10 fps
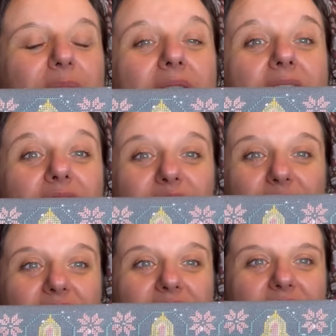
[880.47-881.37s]
but
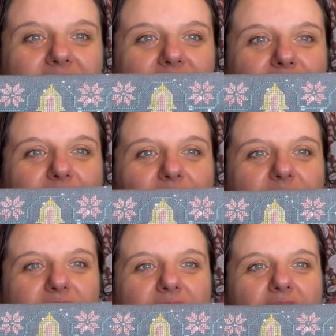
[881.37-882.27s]
actually that's the
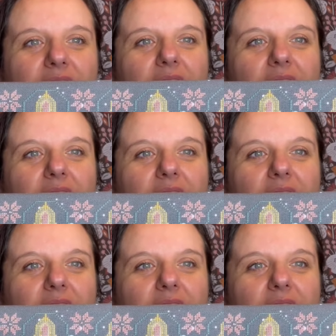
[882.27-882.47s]
floss.